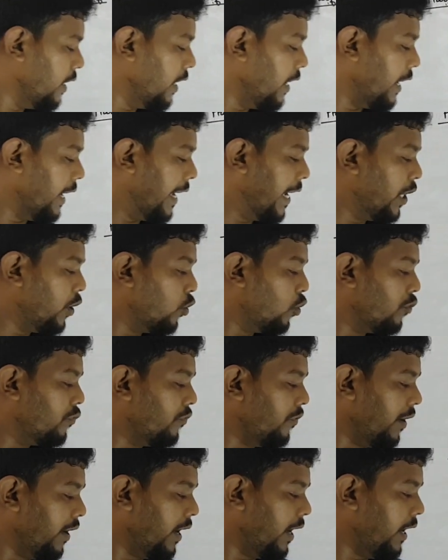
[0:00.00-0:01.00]
n of
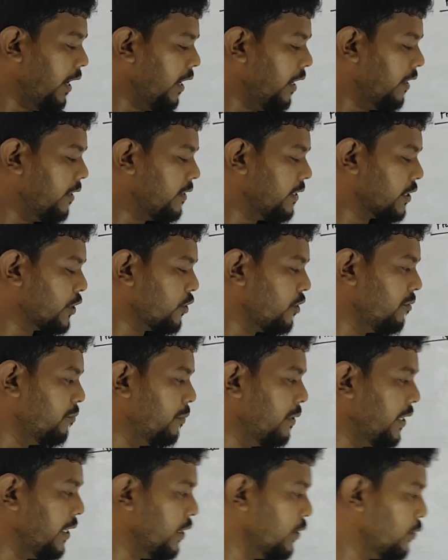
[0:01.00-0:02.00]
A intersection B